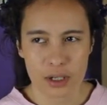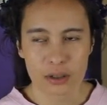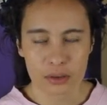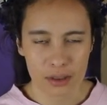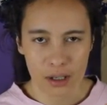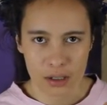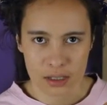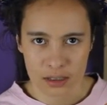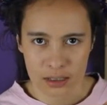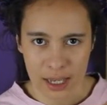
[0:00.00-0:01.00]
Not
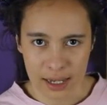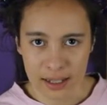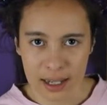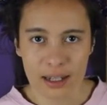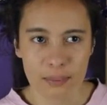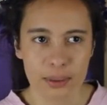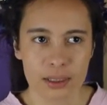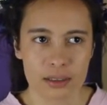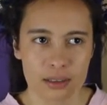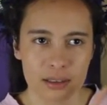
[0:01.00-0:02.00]
until the end,
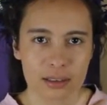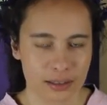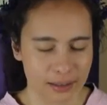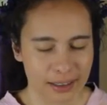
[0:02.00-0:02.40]
but the